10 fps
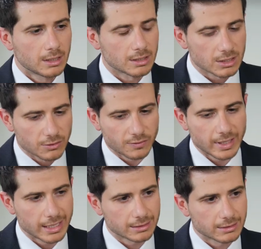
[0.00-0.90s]
It is the
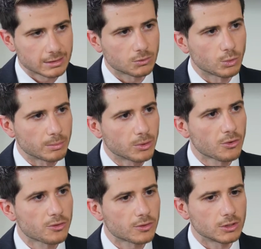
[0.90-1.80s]
fact that we
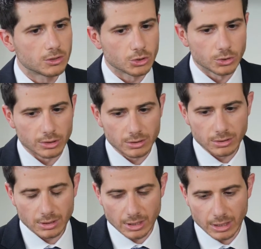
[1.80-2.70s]
both endured
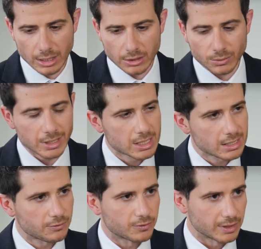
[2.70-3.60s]
a great
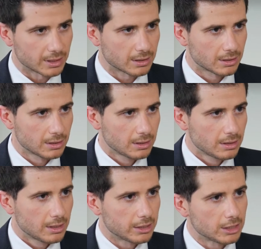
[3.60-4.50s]
suffering,
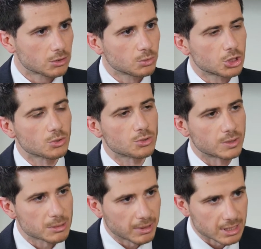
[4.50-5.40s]
and yet we chose
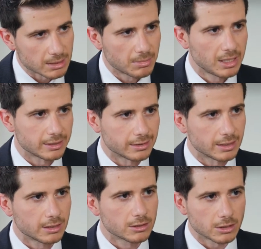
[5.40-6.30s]

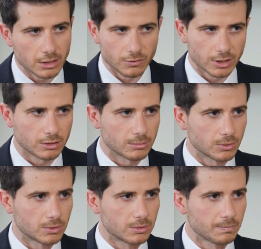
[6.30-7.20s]
responsibility, not
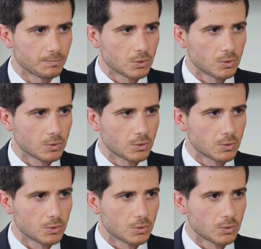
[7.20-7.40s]
victimhood.